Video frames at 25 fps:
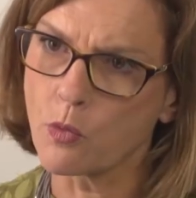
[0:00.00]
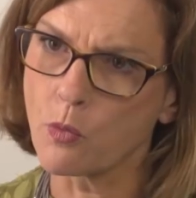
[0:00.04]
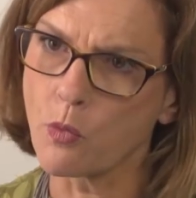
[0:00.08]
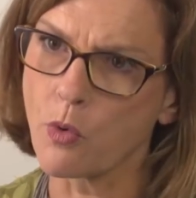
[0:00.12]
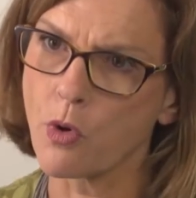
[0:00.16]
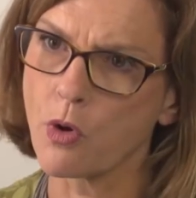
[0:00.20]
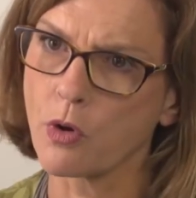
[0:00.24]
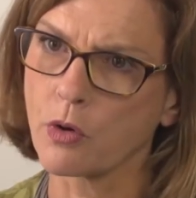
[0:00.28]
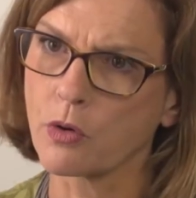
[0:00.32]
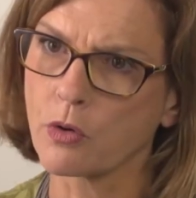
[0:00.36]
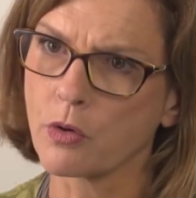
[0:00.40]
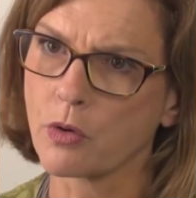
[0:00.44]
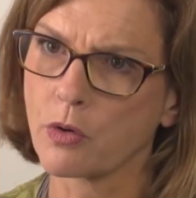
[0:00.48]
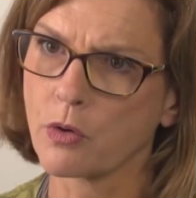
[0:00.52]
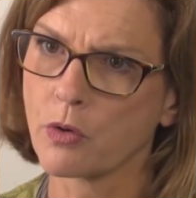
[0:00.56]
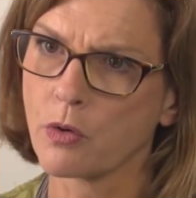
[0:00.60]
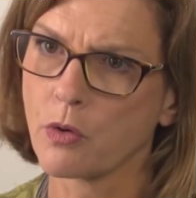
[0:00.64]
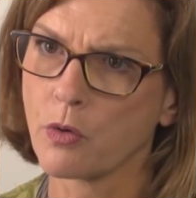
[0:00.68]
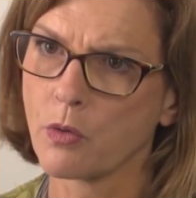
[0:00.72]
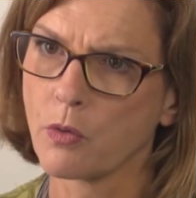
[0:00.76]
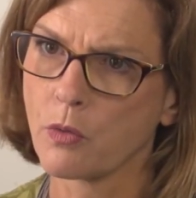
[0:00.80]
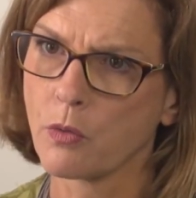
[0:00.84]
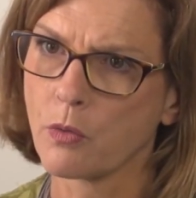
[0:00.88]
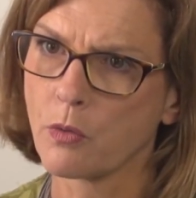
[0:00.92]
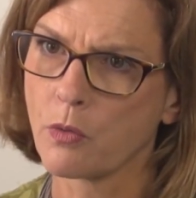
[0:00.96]
work
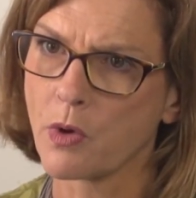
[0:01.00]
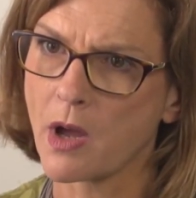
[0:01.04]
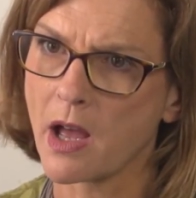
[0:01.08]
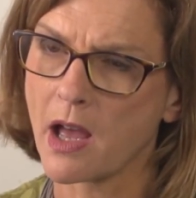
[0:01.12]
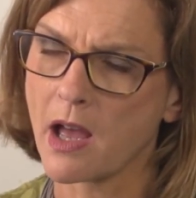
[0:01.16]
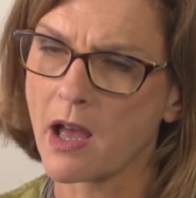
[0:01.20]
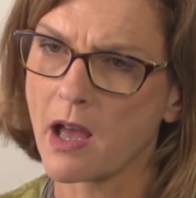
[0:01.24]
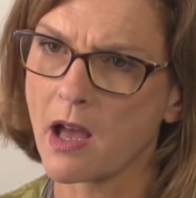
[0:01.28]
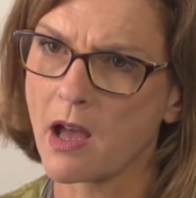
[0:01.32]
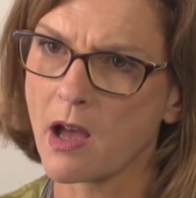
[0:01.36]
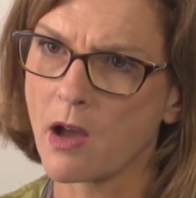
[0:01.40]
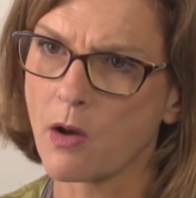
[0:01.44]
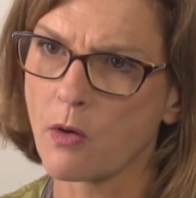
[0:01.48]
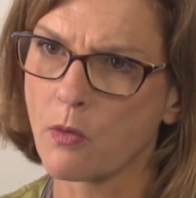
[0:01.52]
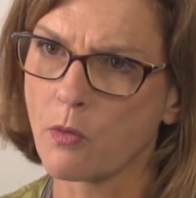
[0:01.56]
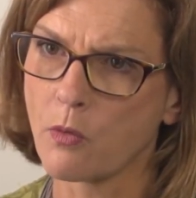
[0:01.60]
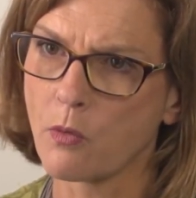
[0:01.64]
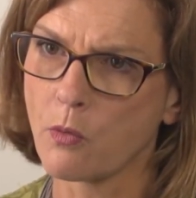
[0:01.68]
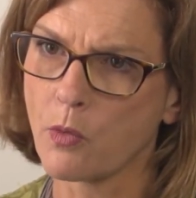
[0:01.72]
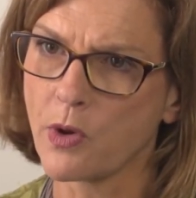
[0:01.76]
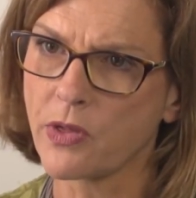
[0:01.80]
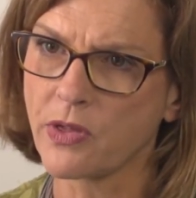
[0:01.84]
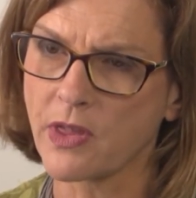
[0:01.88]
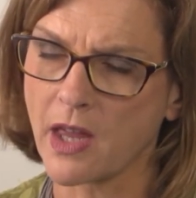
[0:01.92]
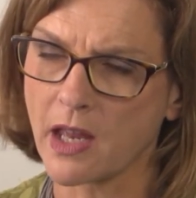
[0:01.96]

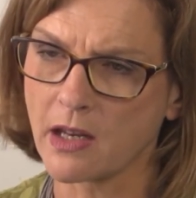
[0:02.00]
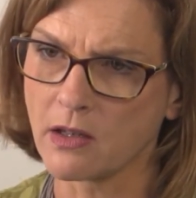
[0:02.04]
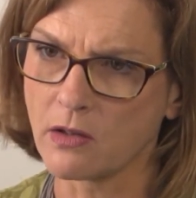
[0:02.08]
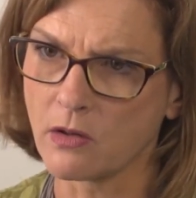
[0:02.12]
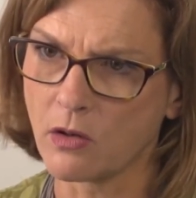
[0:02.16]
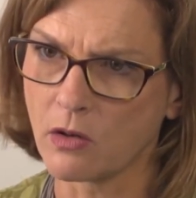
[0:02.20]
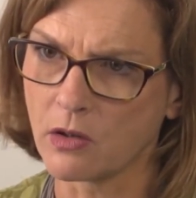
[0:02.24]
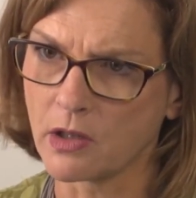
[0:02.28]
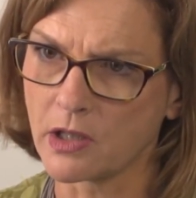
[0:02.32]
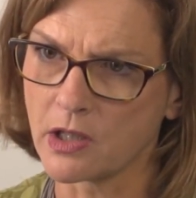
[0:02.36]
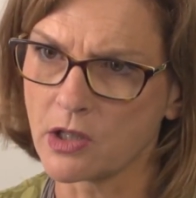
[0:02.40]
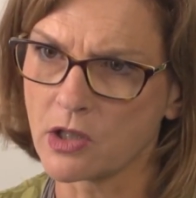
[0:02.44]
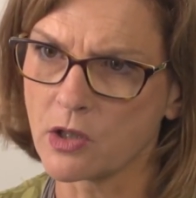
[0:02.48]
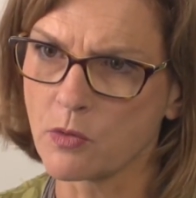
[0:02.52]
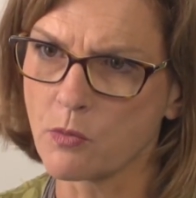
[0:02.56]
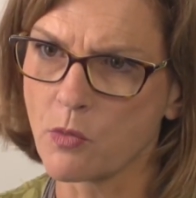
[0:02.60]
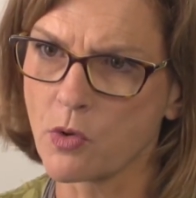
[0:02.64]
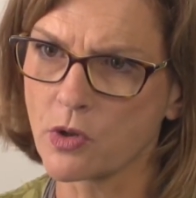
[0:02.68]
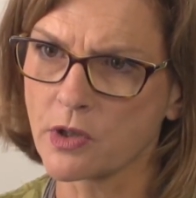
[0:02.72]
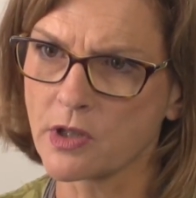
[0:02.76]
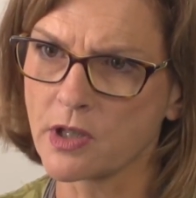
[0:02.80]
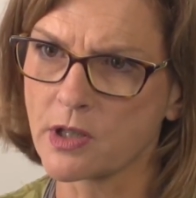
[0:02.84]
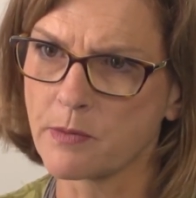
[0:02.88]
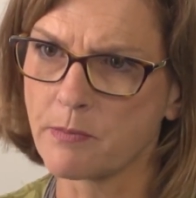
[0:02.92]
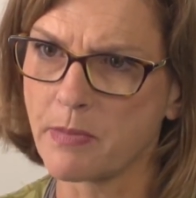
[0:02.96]
with that knowledge, and
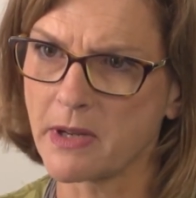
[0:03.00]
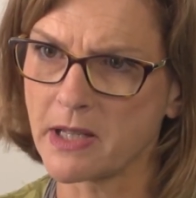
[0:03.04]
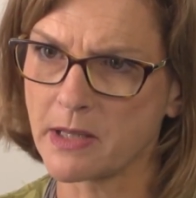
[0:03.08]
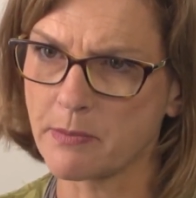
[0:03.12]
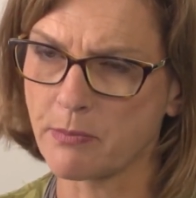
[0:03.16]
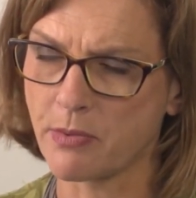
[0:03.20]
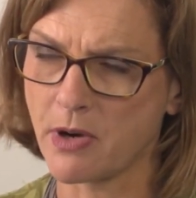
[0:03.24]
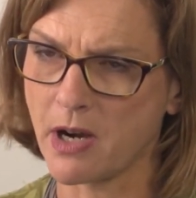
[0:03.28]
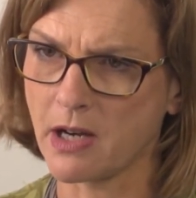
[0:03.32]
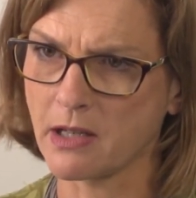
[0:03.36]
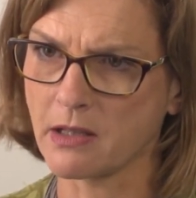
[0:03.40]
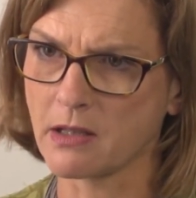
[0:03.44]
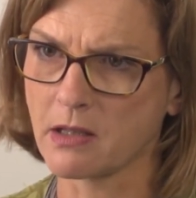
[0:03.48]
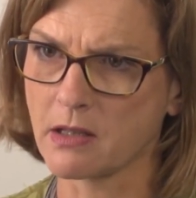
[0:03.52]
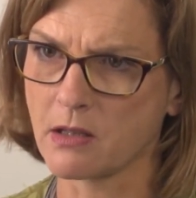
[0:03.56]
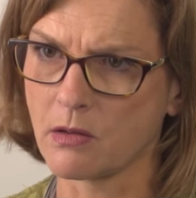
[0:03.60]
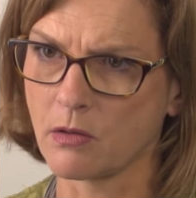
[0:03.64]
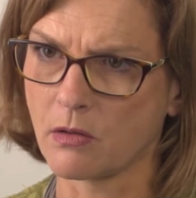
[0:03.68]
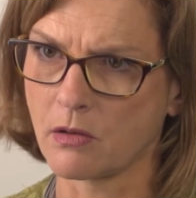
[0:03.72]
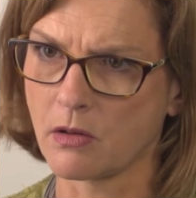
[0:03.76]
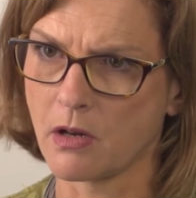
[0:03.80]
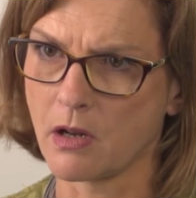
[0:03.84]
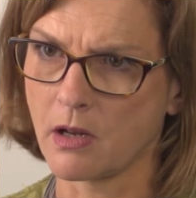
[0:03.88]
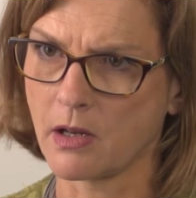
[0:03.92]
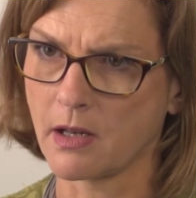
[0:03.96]
what does best practice
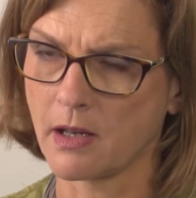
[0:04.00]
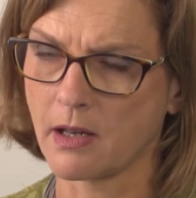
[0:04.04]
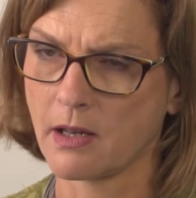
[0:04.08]
look like?